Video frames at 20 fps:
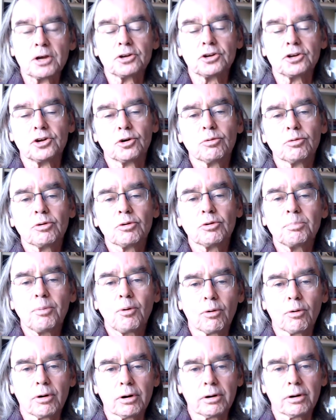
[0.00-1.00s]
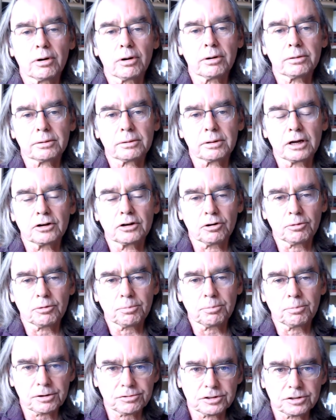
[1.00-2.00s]
your report and your
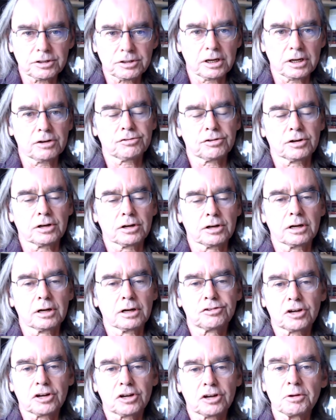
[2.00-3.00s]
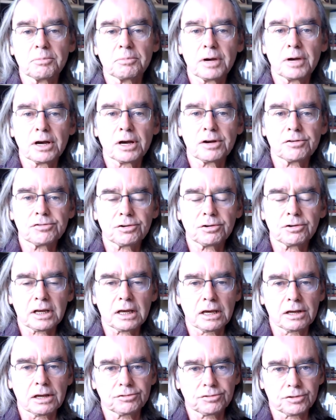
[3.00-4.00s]
presentation is going to be measured
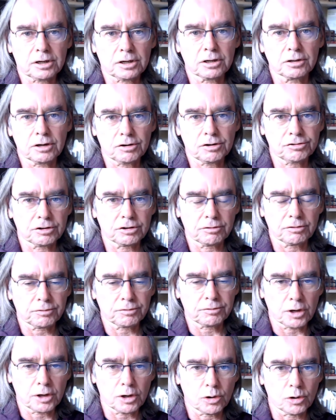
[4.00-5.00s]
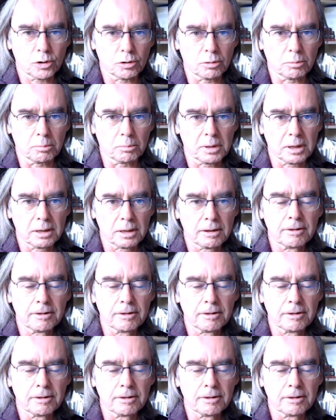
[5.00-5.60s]
against the condition of the home.